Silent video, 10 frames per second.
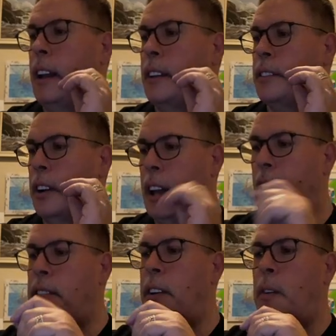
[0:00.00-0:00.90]
a
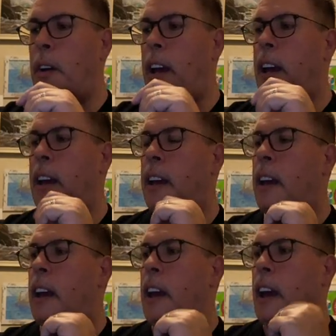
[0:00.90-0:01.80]
sarcastic way,
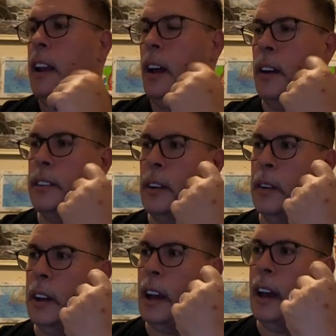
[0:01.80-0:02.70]
and also
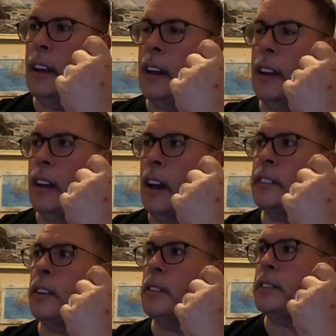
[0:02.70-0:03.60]

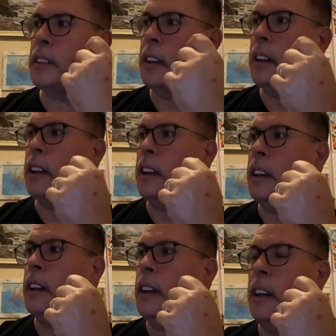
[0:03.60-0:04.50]

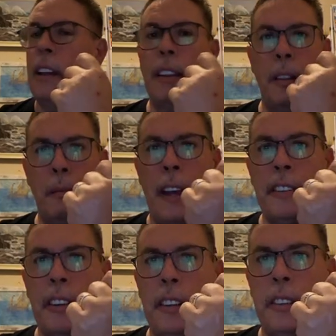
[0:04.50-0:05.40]
sending the
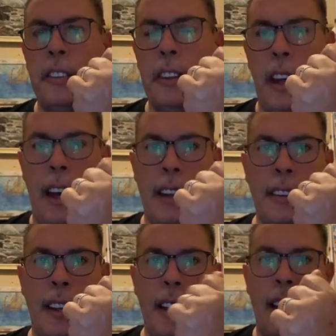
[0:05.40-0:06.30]
message
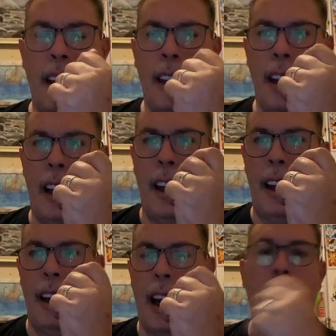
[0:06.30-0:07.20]
that
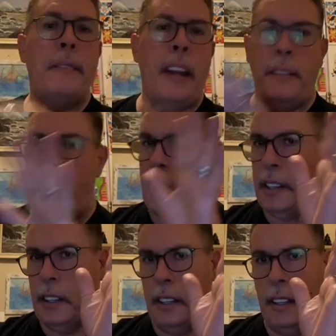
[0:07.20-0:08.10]
I'm not
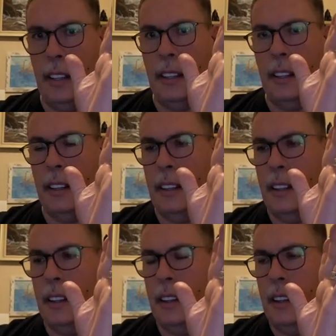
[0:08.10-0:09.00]
affected
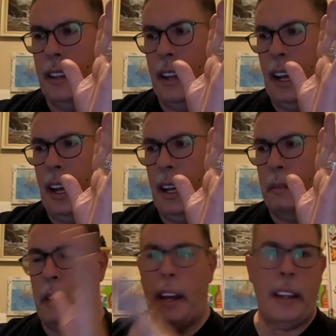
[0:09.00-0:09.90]

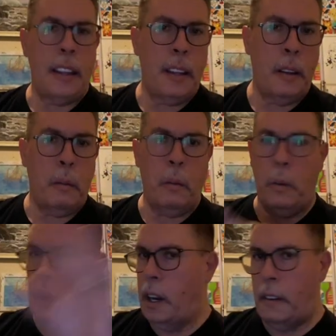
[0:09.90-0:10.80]
by
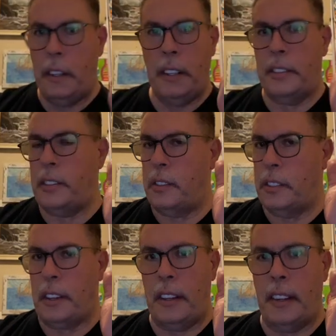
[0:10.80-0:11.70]
whatever it is you
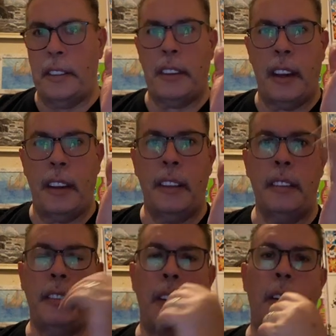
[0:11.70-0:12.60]
just got done saying.
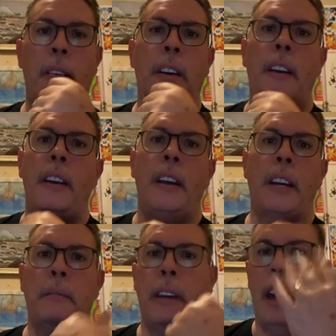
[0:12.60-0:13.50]
So it
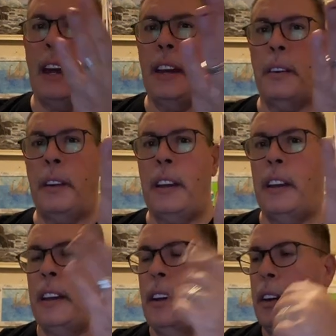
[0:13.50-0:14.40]
could be
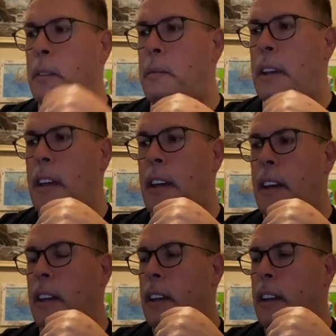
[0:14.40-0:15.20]
angry, it could be